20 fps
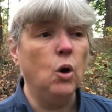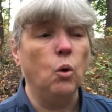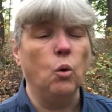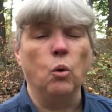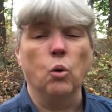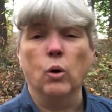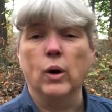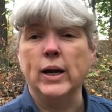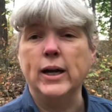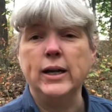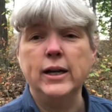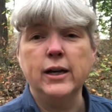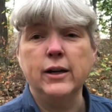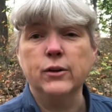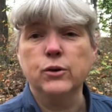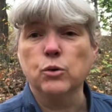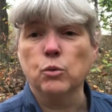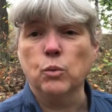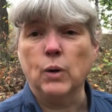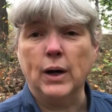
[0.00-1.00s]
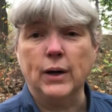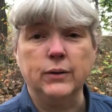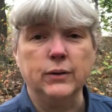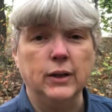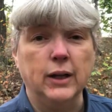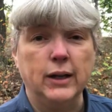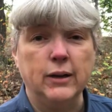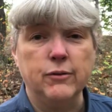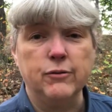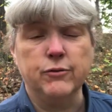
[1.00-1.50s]
or any other
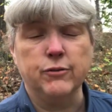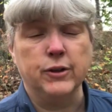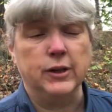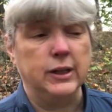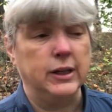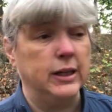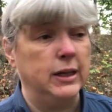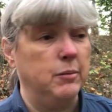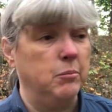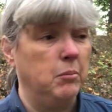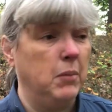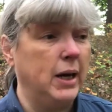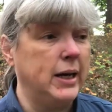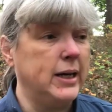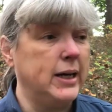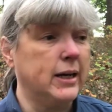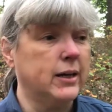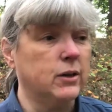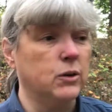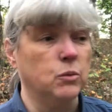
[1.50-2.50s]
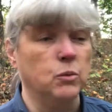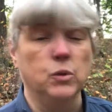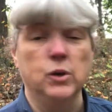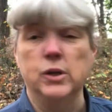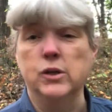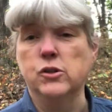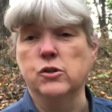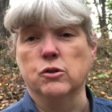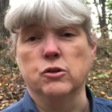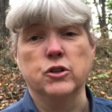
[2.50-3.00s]
wildlife in my neck of the
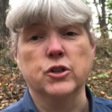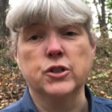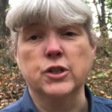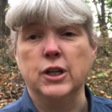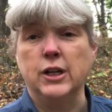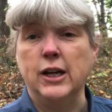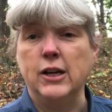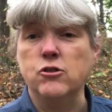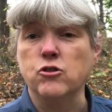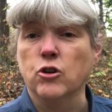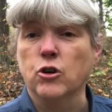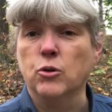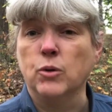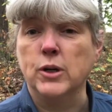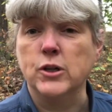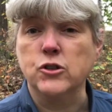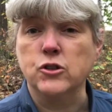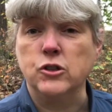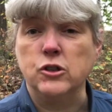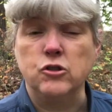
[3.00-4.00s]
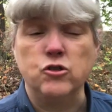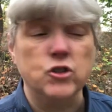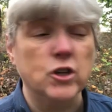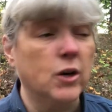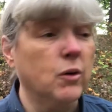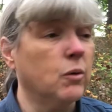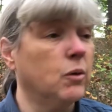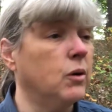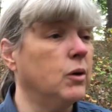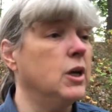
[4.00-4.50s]
woods, or just a nature question in
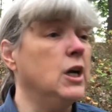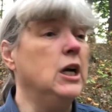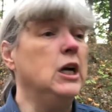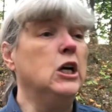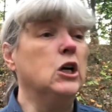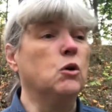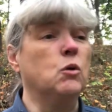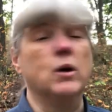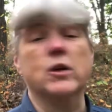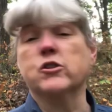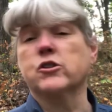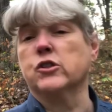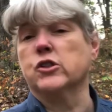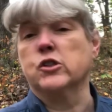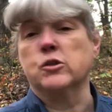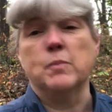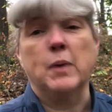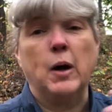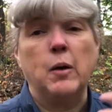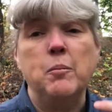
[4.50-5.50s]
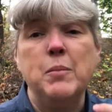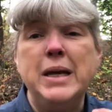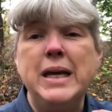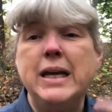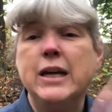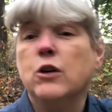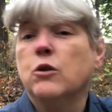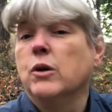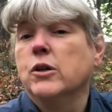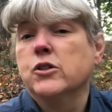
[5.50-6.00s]
general, questions about
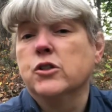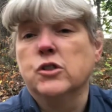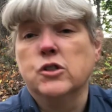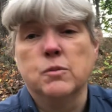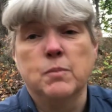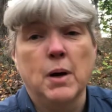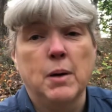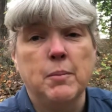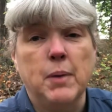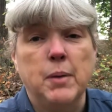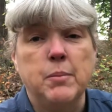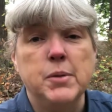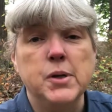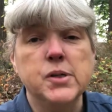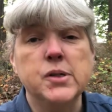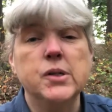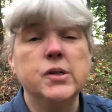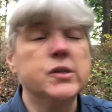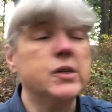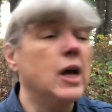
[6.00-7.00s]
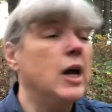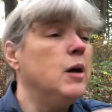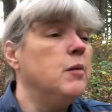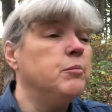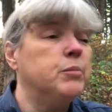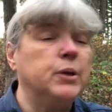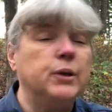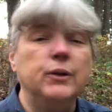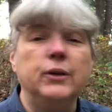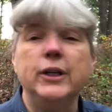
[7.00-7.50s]
me, questions about my business,
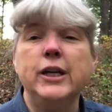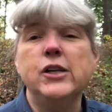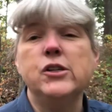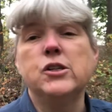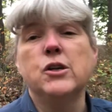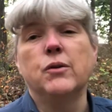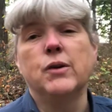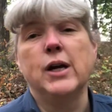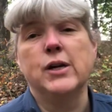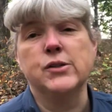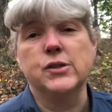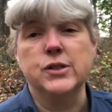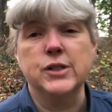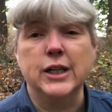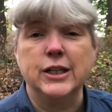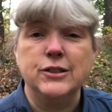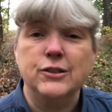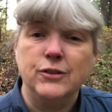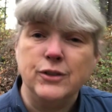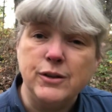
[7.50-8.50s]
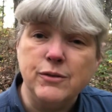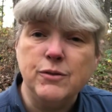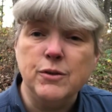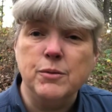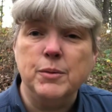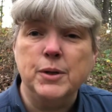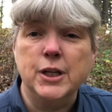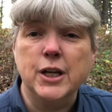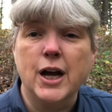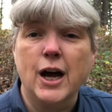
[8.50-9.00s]
please don't hesitate to leave them
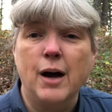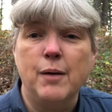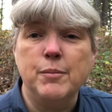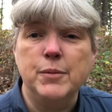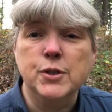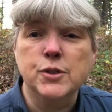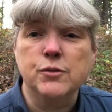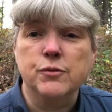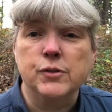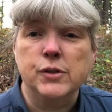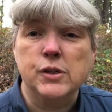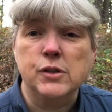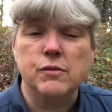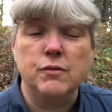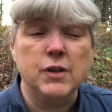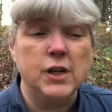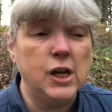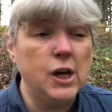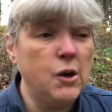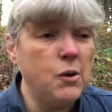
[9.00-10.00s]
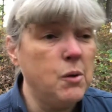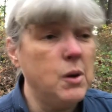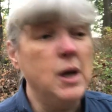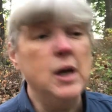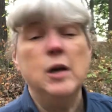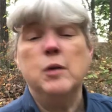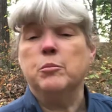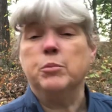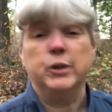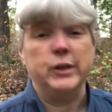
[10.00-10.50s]
in the comments for this video.
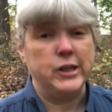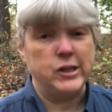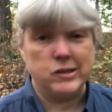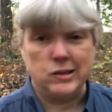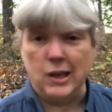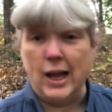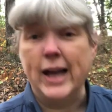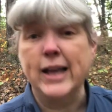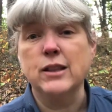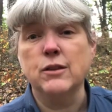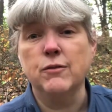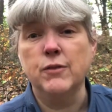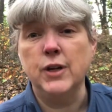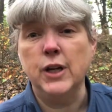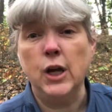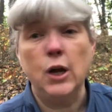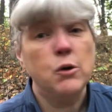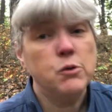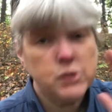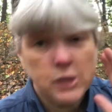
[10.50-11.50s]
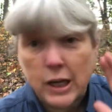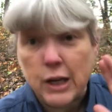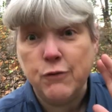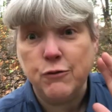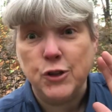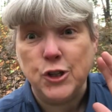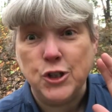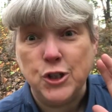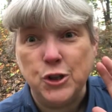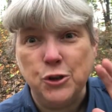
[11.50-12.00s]
Please like the videos if
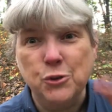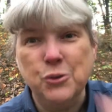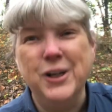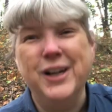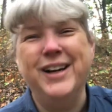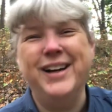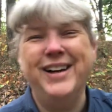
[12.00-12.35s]
you do.